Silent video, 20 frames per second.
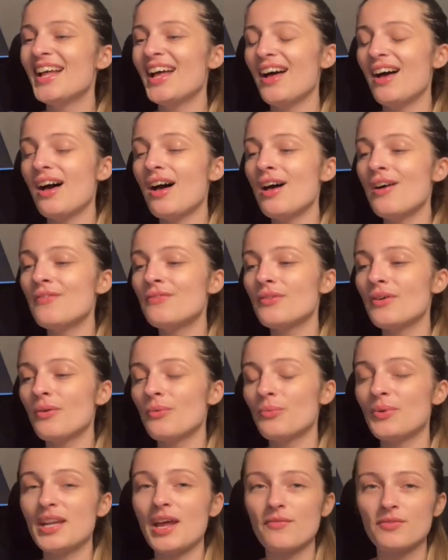of
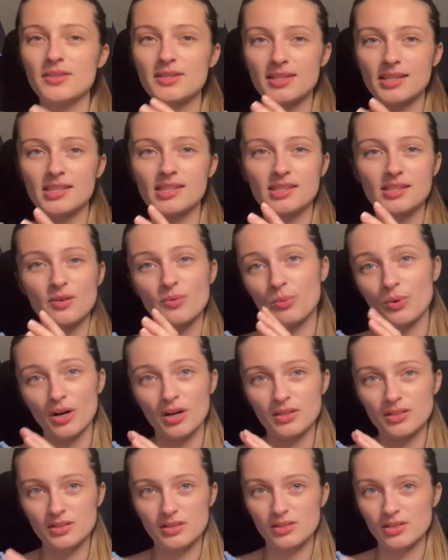whenever this
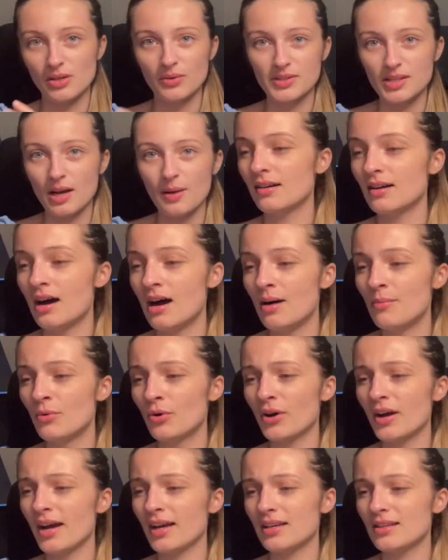word shows up.
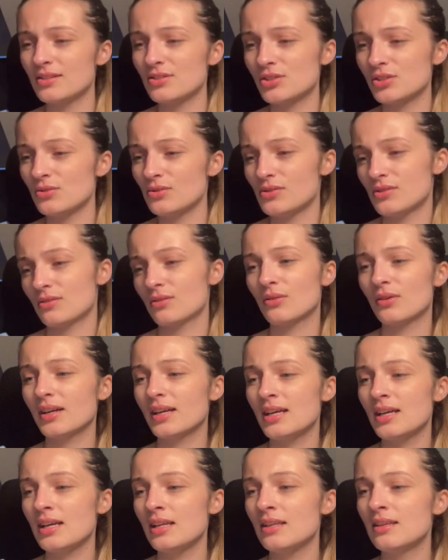Or I could choose
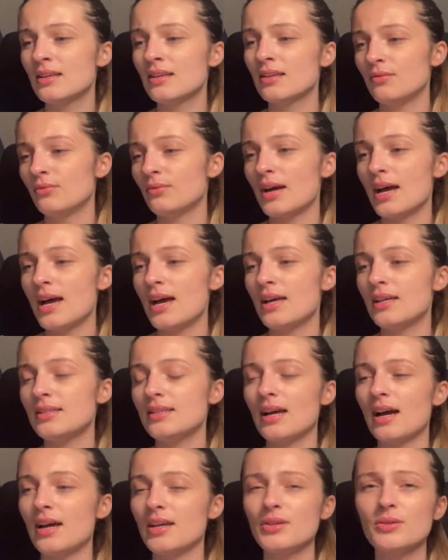green, red.
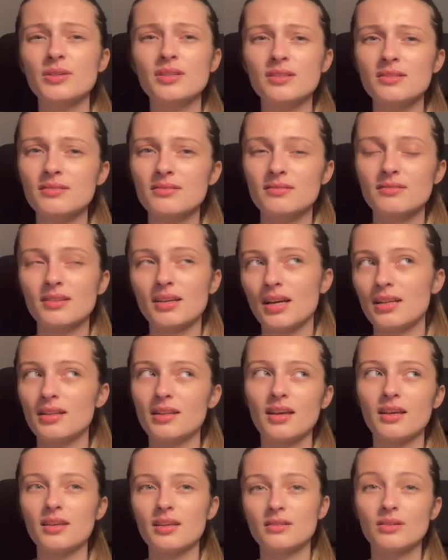Yeah, you can kind of
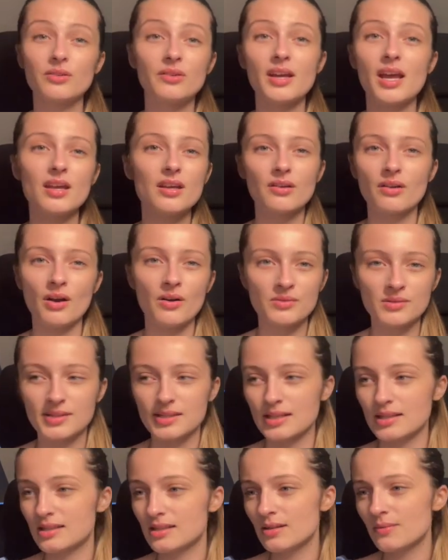like create your own
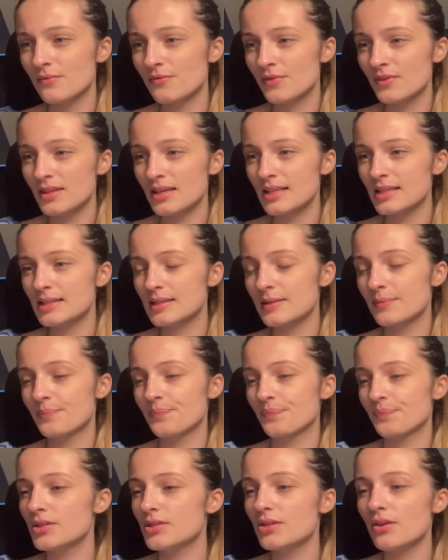system for this.
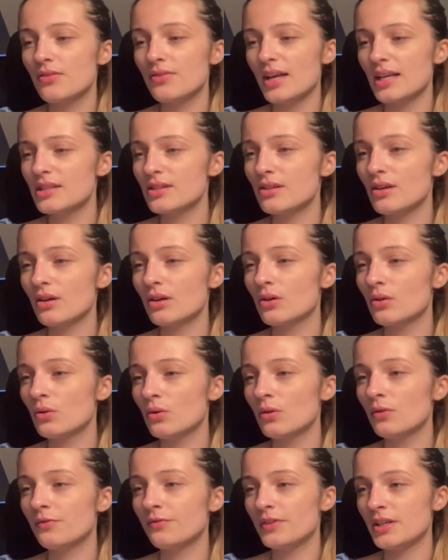So that's a
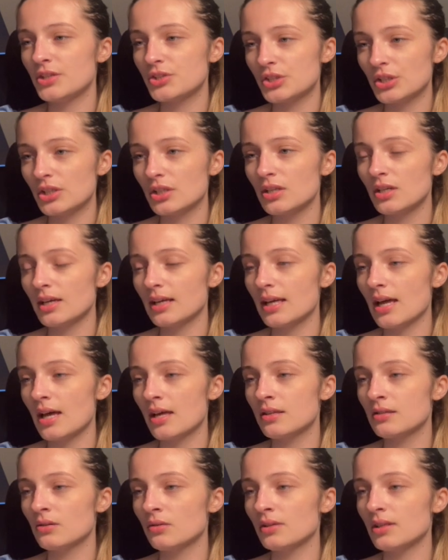cool feature,
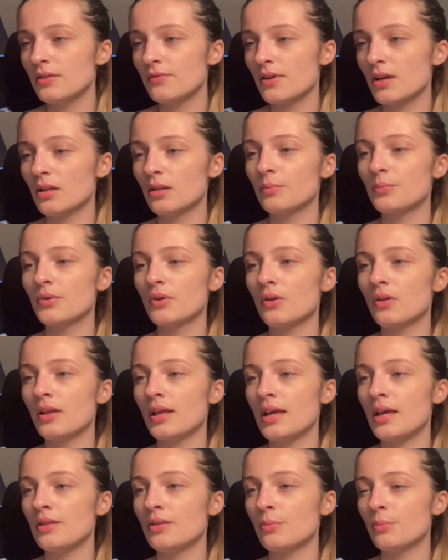again, only available
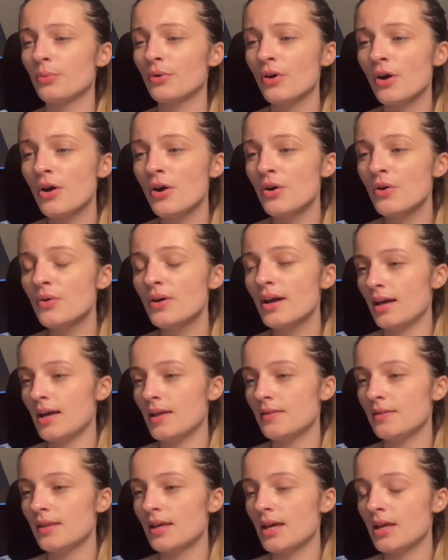in the Pro.
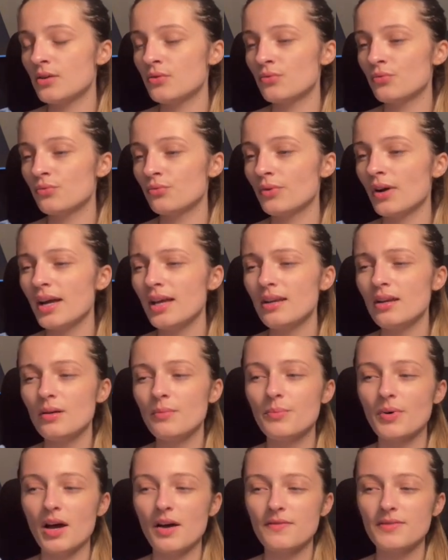And then right
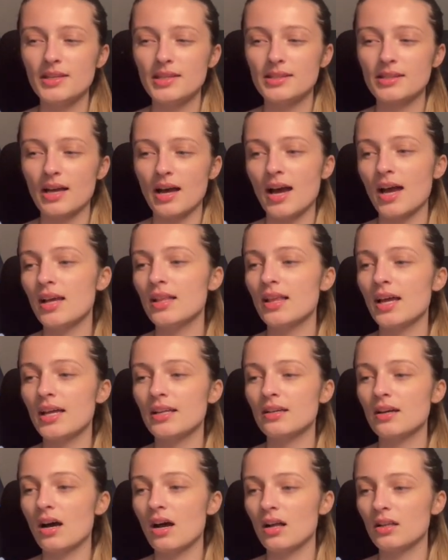above these
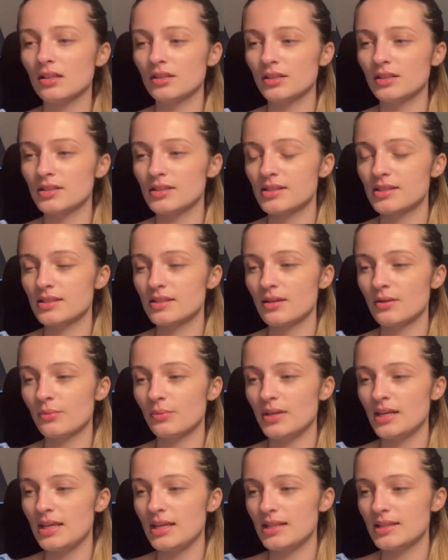highlight colors,
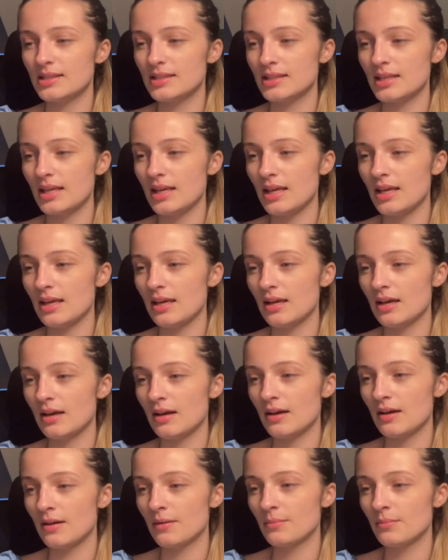we see
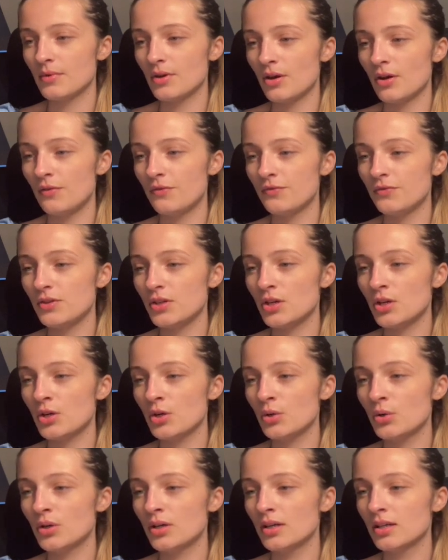a
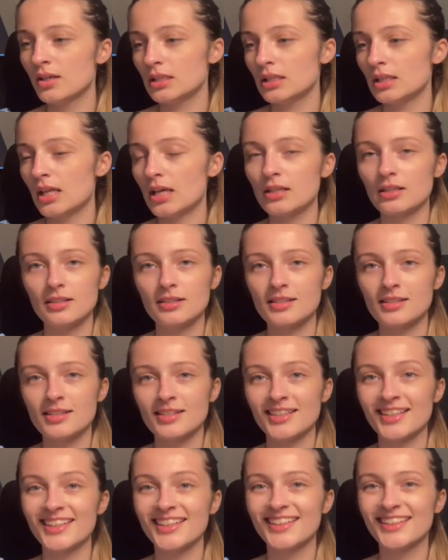few letters,
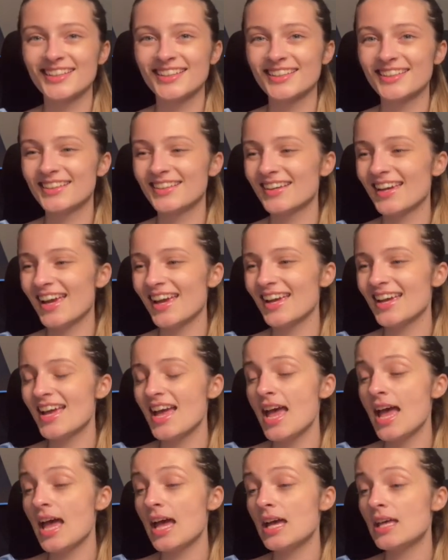okay?
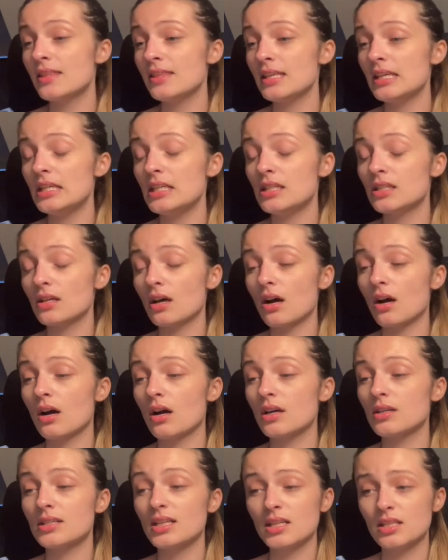And these
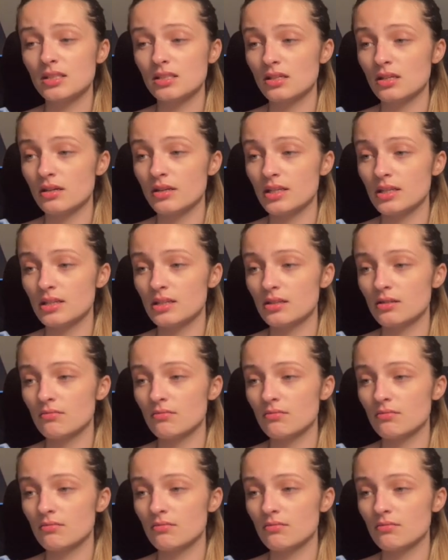are dictionaries.